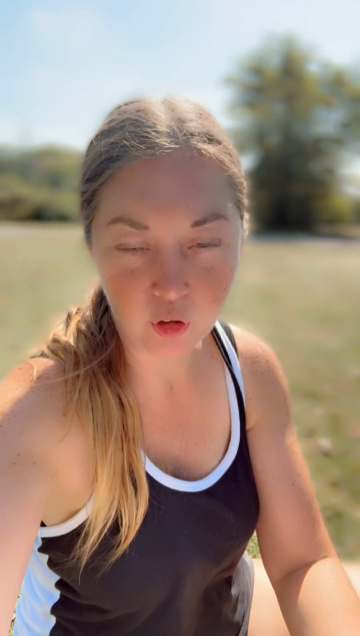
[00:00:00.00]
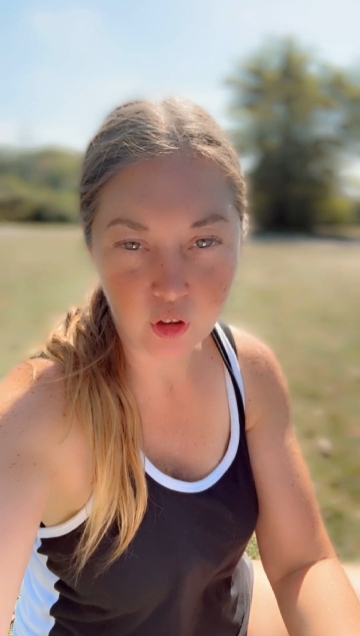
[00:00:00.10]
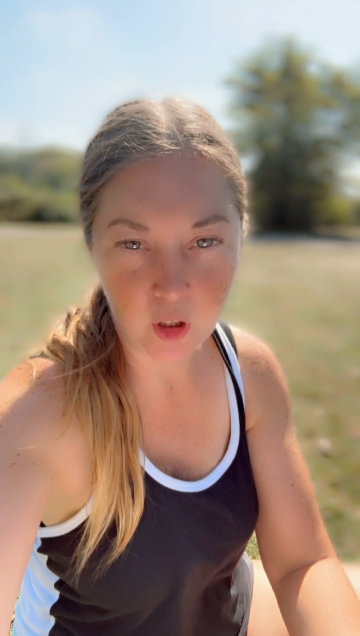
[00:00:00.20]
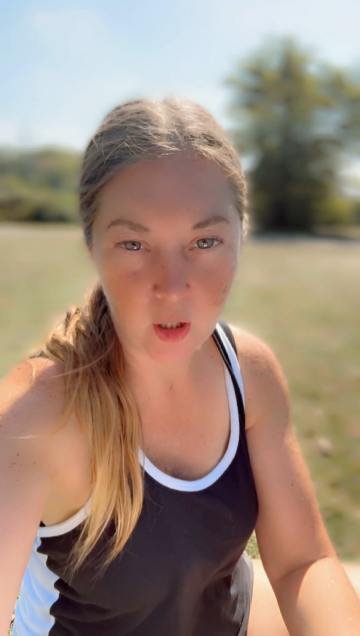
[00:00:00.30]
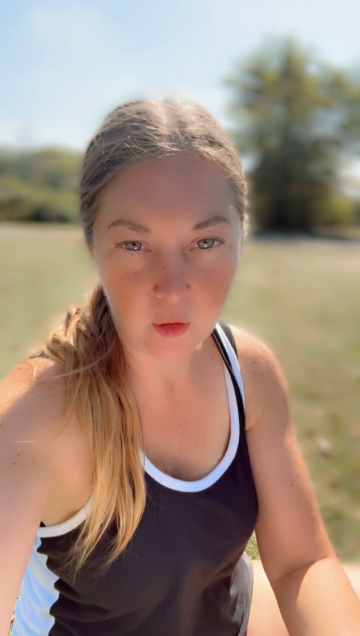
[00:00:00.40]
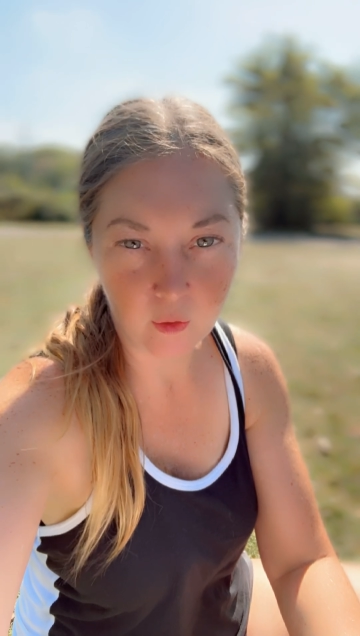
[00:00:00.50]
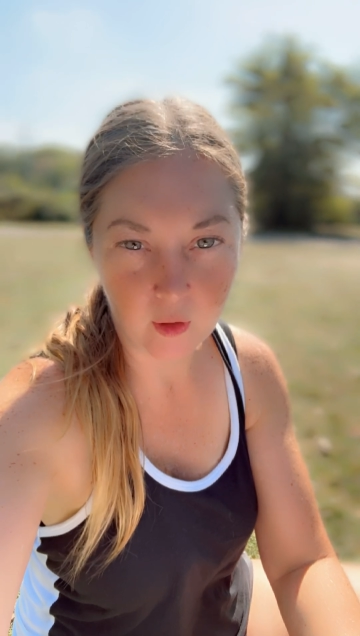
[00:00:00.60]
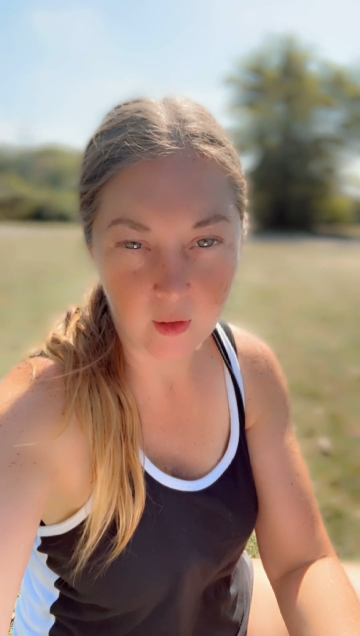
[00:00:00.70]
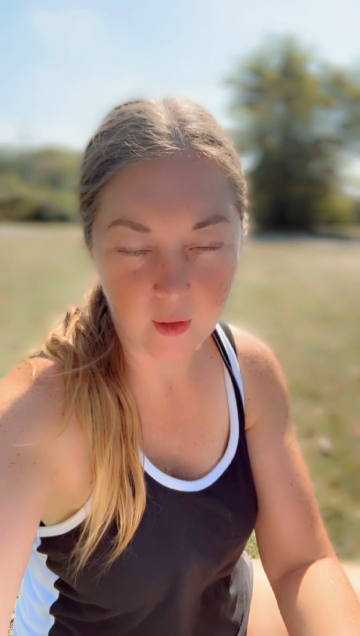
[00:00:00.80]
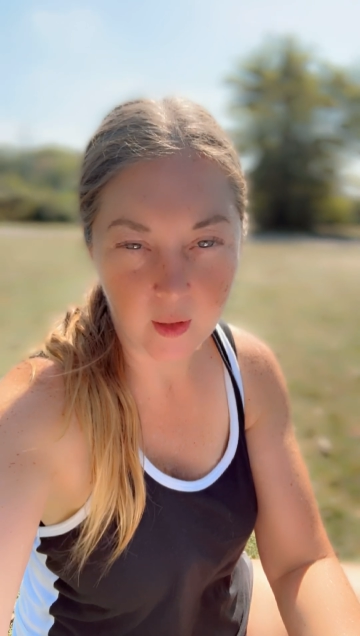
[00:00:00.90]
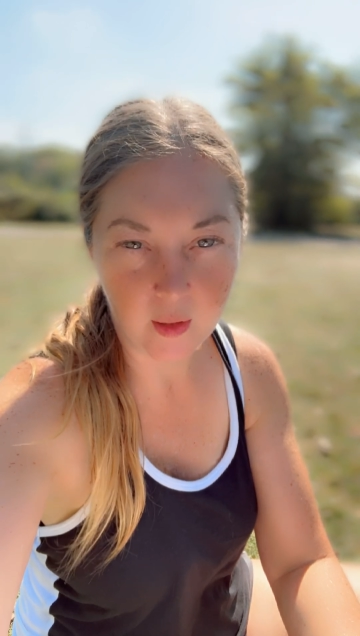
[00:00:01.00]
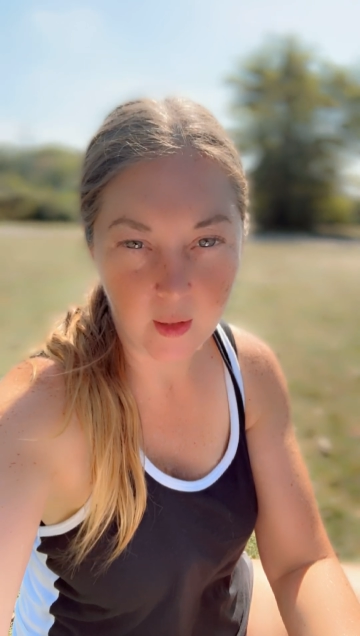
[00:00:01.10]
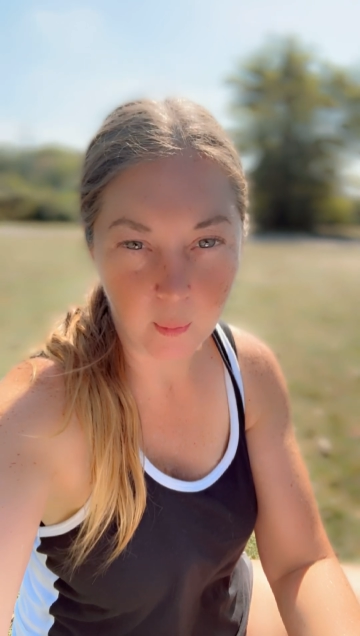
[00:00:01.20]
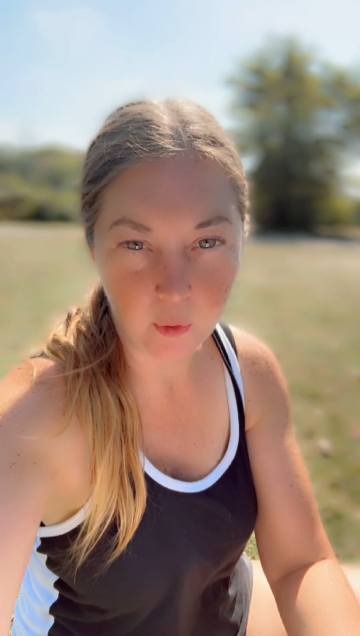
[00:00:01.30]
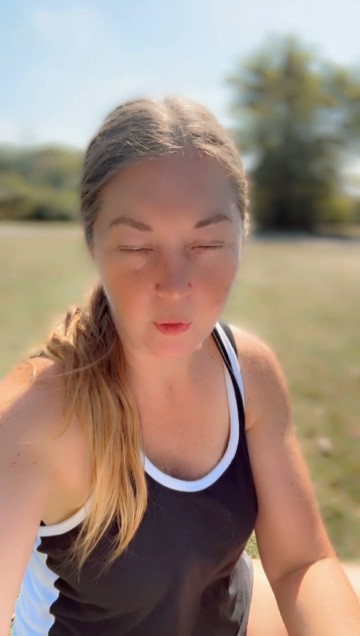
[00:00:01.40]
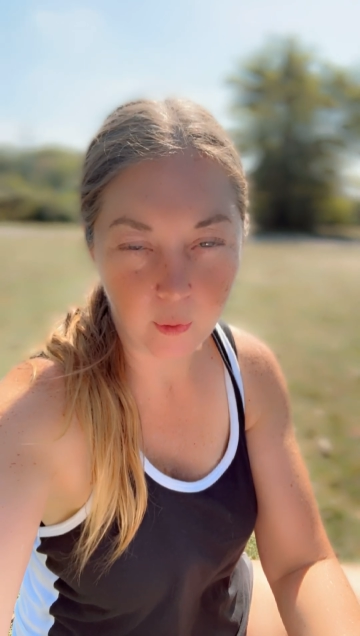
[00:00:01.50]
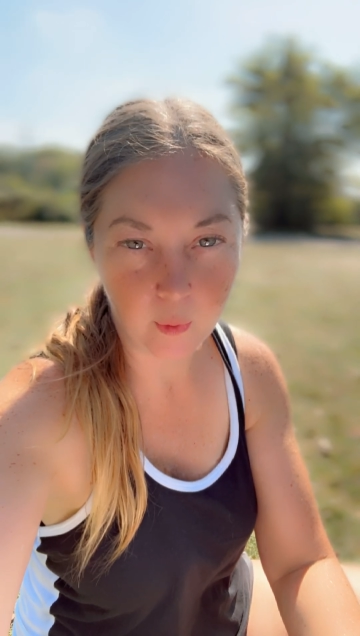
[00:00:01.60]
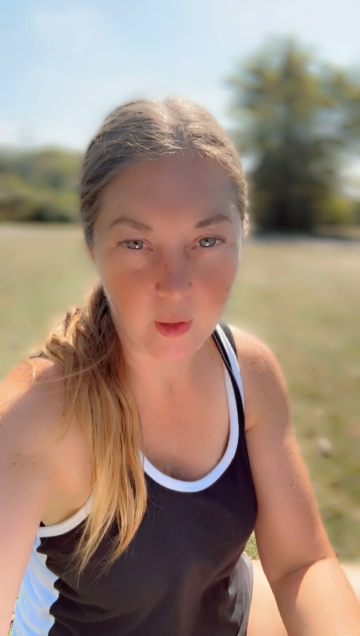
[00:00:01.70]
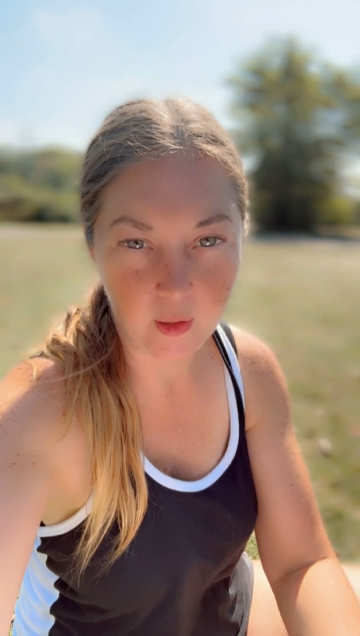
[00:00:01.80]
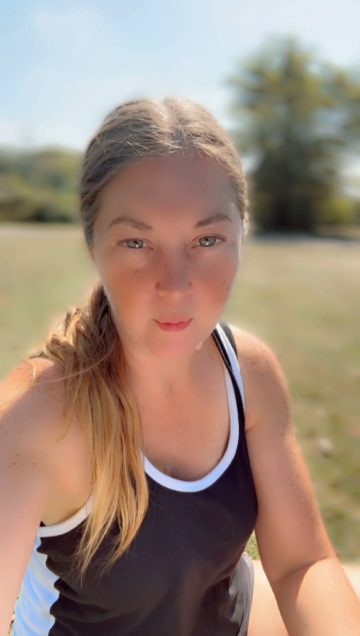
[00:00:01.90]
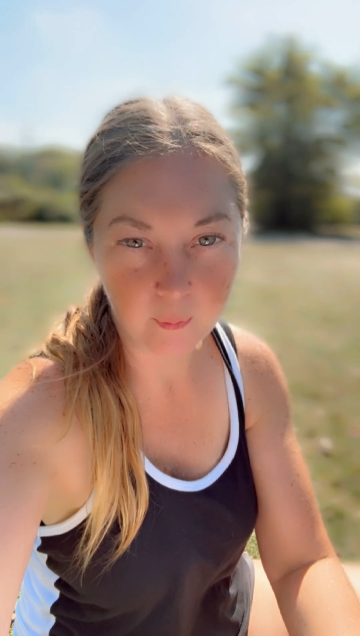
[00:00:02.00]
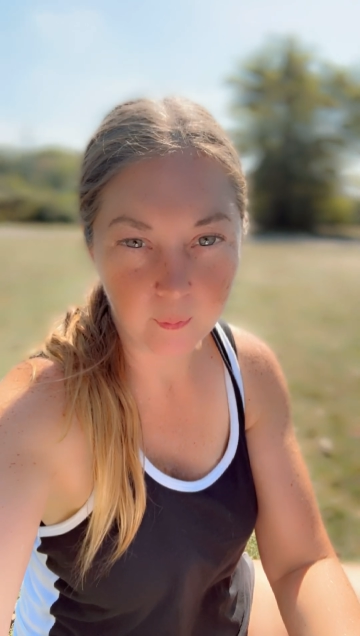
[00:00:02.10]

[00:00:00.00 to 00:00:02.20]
chakra, number three,